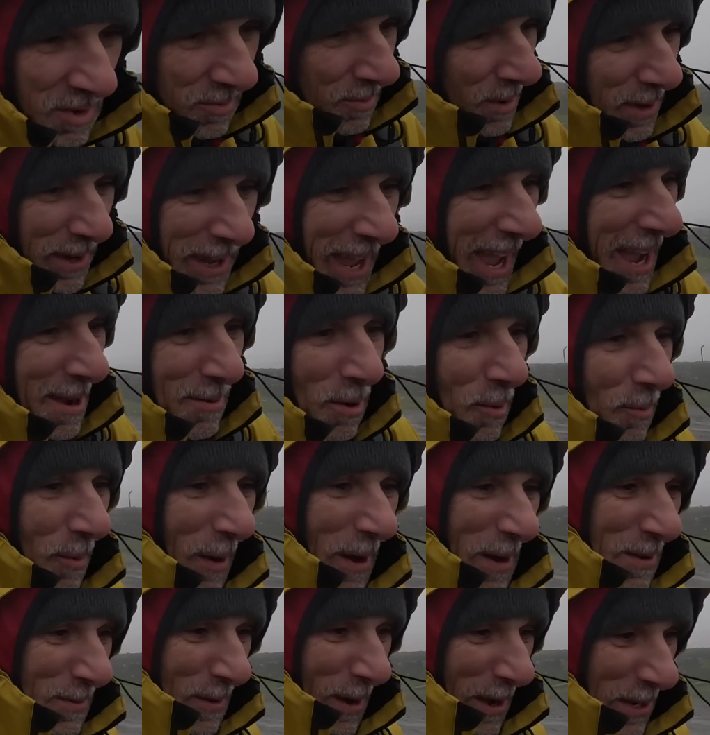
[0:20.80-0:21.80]
we came up
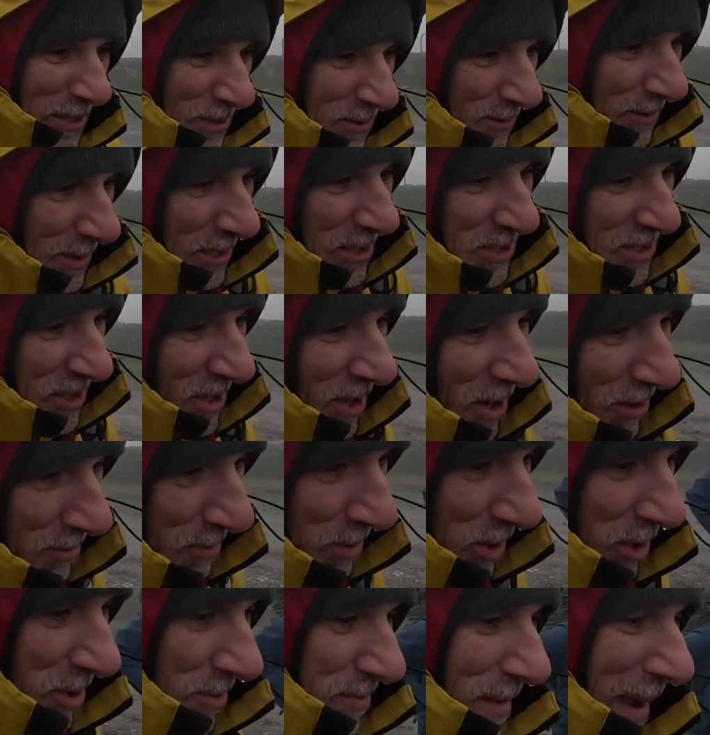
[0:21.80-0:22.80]
anyway, so we just thought
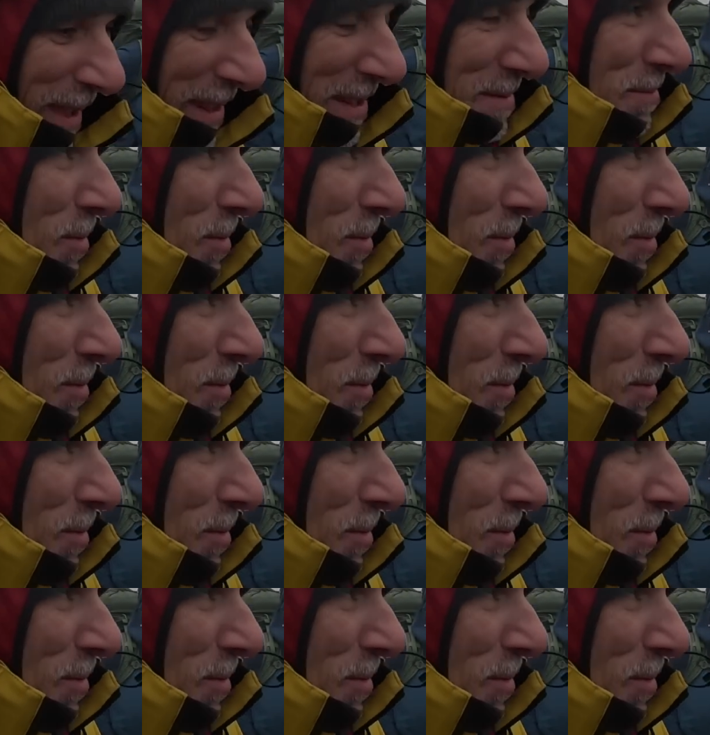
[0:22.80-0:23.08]
we're going to make the